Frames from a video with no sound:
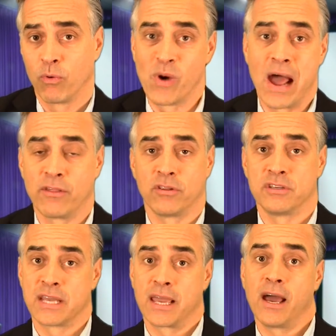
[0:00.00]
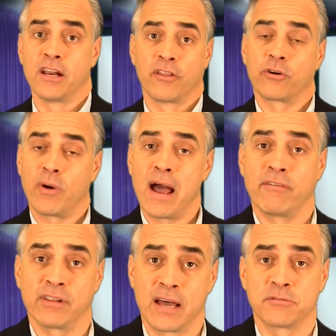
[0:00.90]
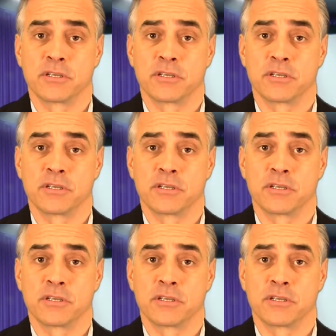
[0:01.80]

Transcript: rather than, say, another craft class.